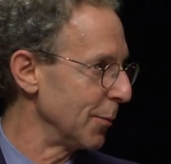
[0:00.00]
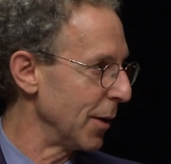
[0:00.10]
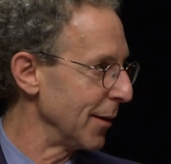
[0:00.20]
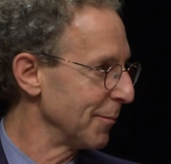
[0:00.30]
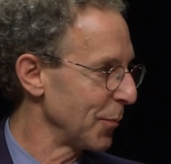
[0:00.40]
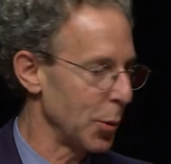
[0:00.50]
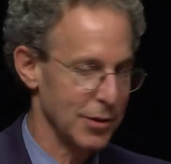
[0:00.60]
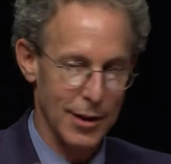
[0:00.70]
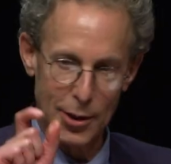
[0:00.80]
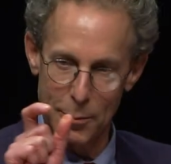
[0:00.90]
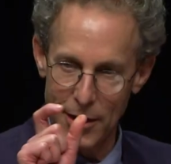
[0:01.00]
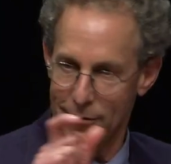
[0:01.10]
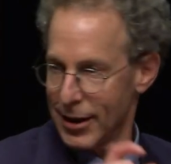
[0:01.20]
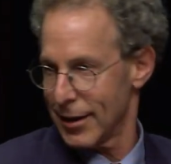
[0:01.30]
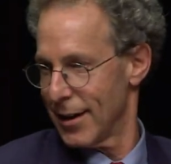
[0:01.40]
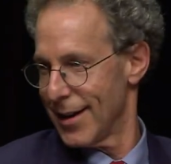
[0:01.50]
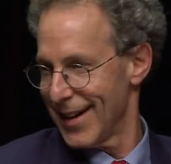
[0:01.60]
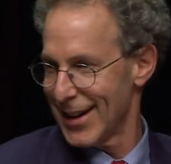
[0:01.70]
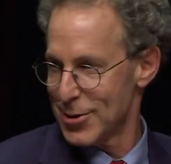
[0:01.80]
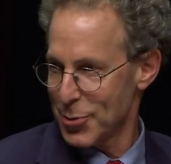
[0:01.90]
But there was a little bit of
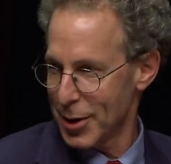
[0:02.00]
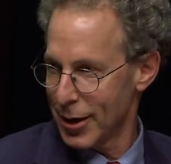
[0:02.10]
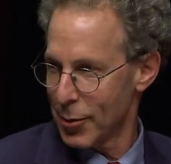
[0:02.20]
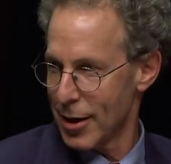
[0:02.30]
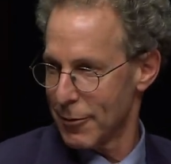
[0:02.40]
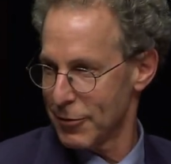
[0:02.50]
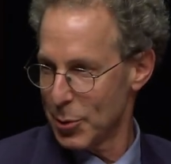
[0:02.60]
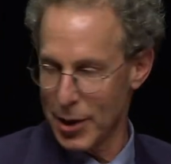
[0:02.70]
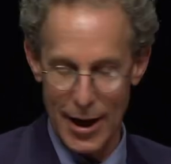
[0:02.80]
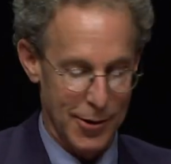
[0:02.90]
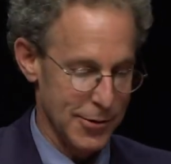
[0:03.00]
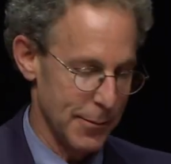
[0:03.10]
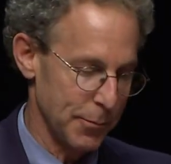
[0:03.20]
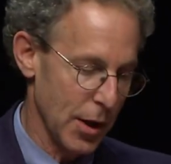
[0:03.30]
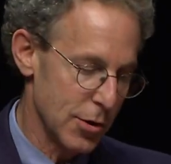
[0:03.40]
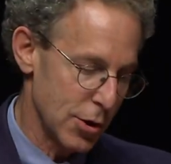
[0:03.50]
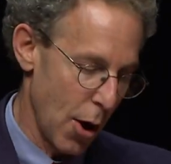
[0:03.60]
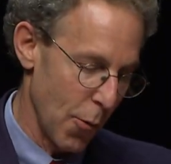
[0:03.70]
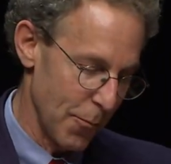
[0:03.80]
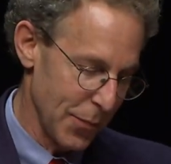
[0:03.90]
intrigue around a few letters. So,